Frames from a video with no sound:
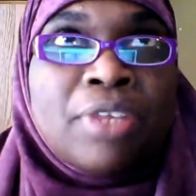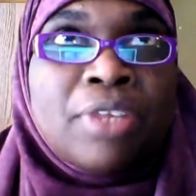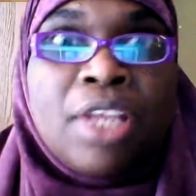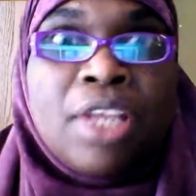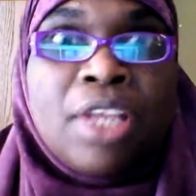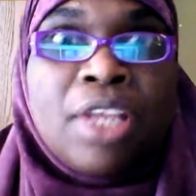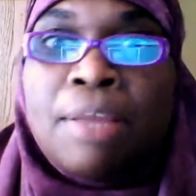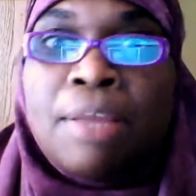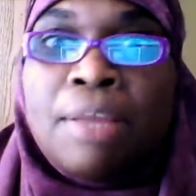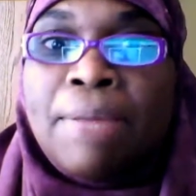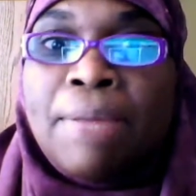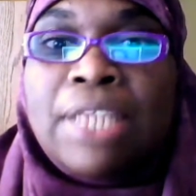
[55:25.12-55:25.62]

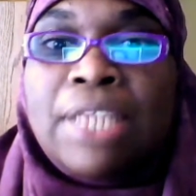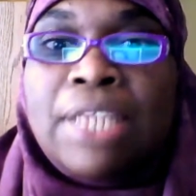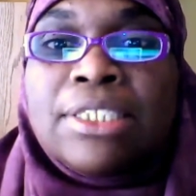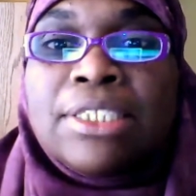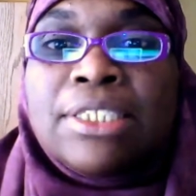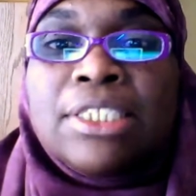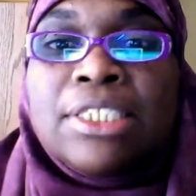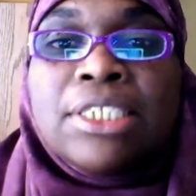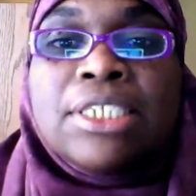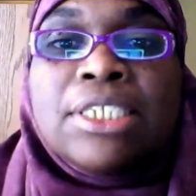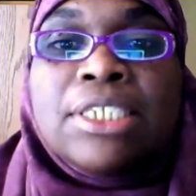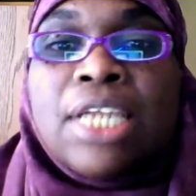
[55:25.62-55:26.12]
the
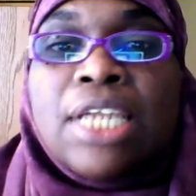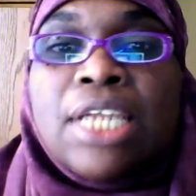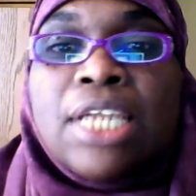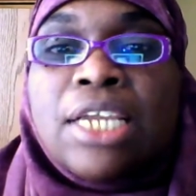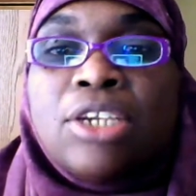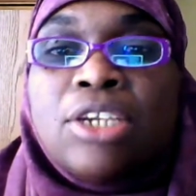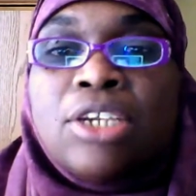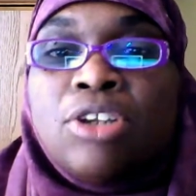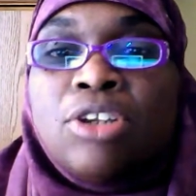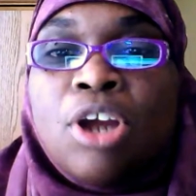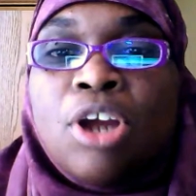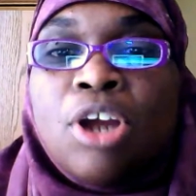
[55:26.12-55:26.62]
messaging,
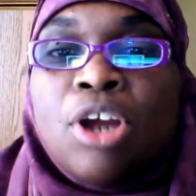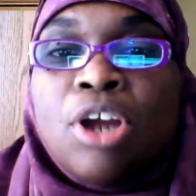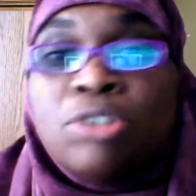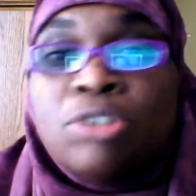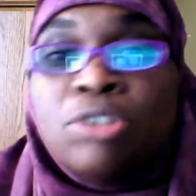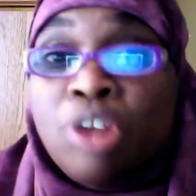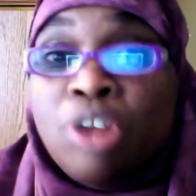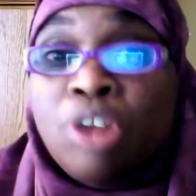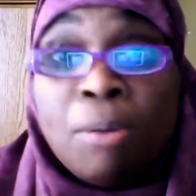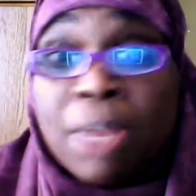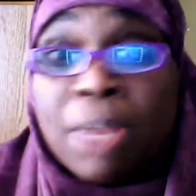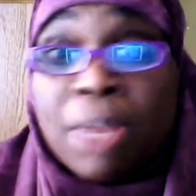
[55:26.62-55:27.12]
like, you
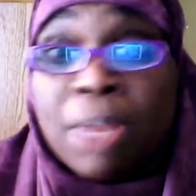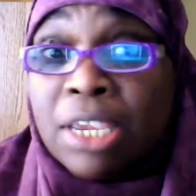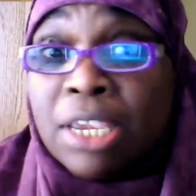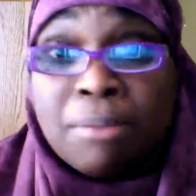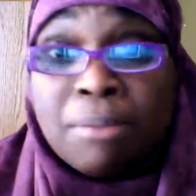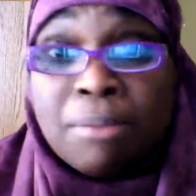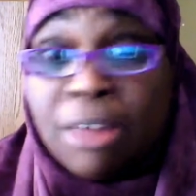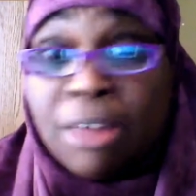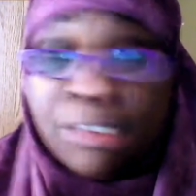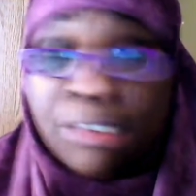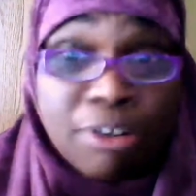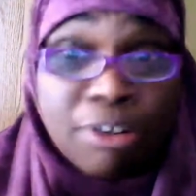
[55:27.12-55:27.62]
don't make your
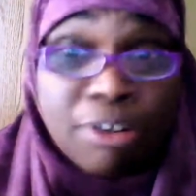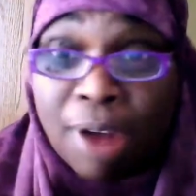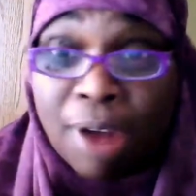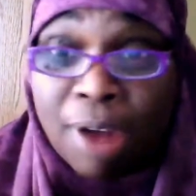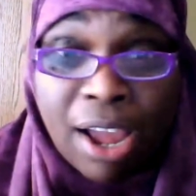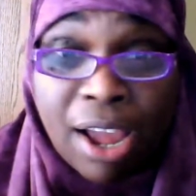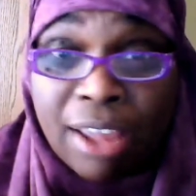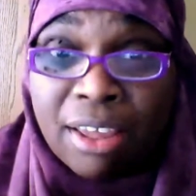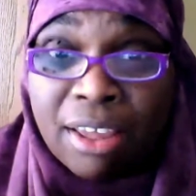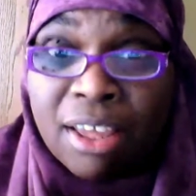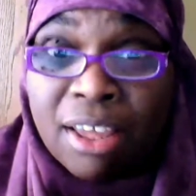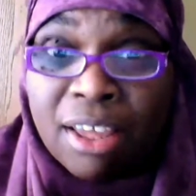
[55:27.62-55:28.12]
mother
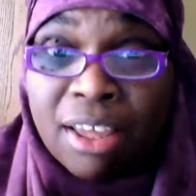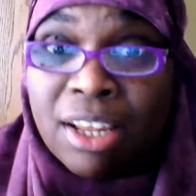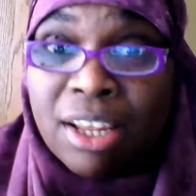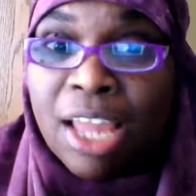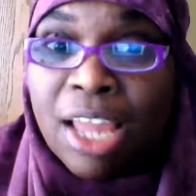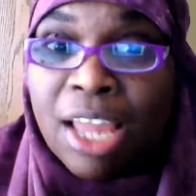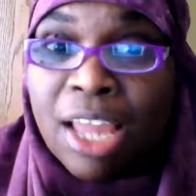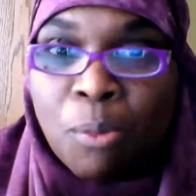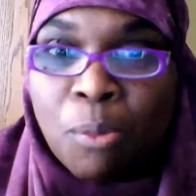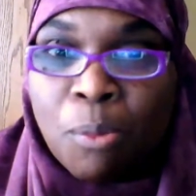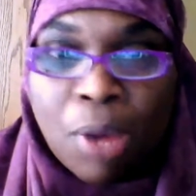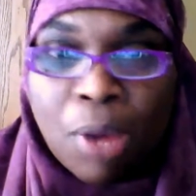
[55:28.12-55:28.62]
cry.
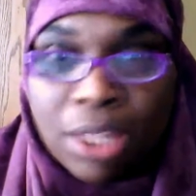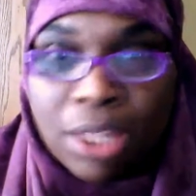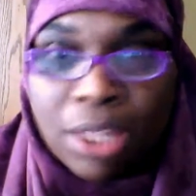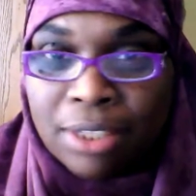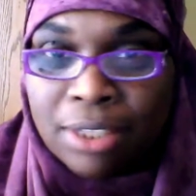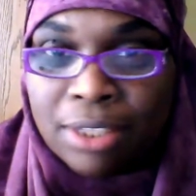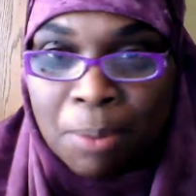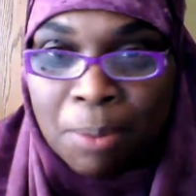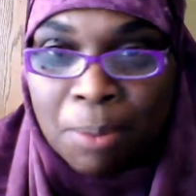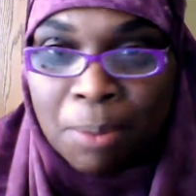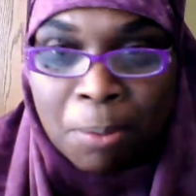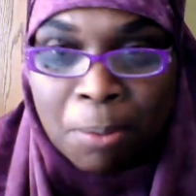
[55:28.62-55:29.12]
Like, what type of